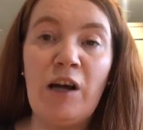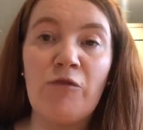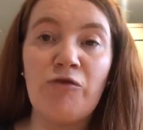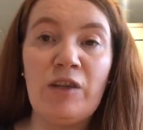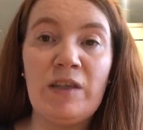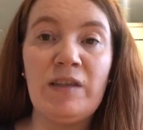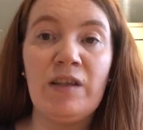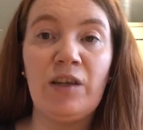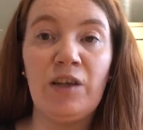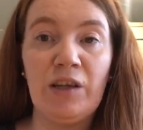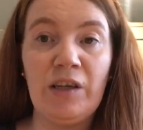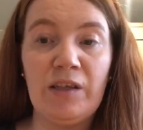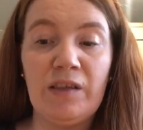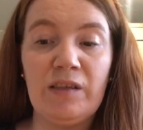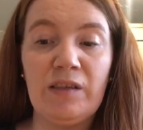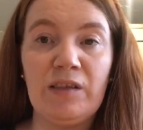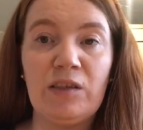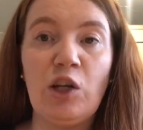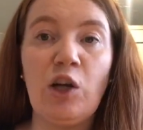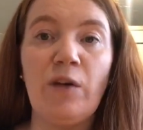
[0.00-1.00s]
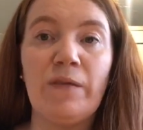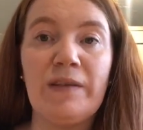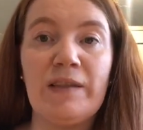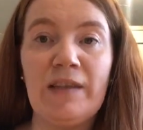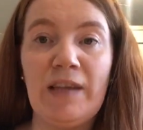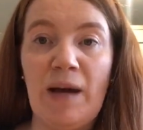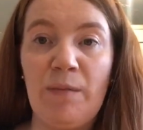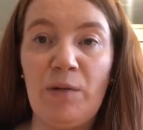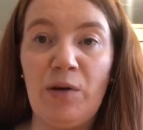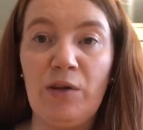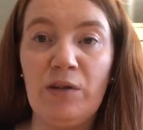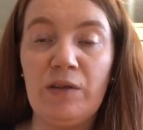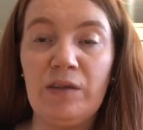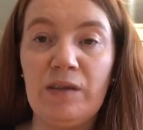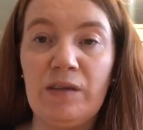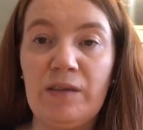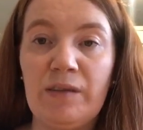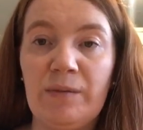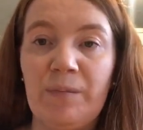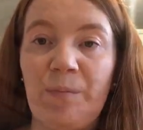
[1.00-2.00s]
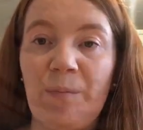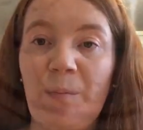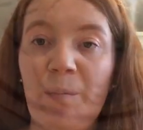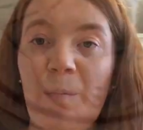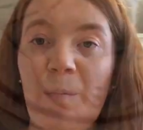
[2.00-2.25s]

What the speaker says: Aristarchus of Samos.